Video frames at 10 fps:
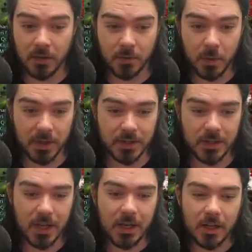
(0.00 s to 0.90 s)
Of course,
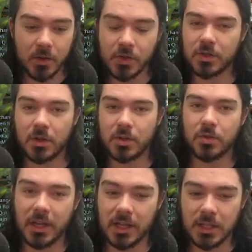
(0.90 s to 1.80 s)
just go
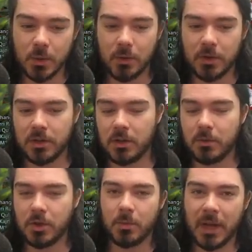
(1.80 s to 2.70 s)
straight into it with your
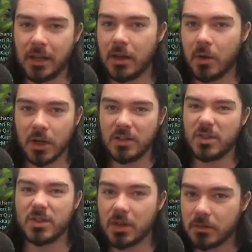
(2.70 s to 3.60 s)
Meikyo and
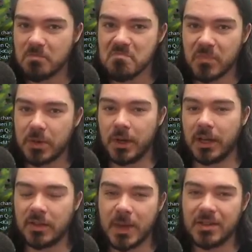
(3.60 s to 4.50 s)
just start doing as best